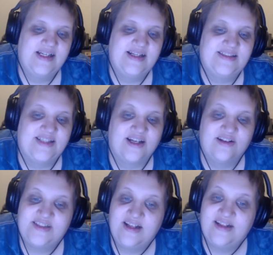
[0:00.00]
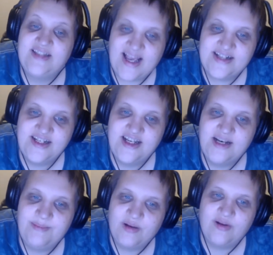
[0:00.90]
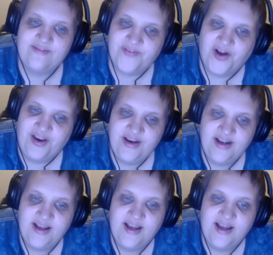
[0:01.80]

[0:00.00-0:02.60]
So it's actually going to be quite fun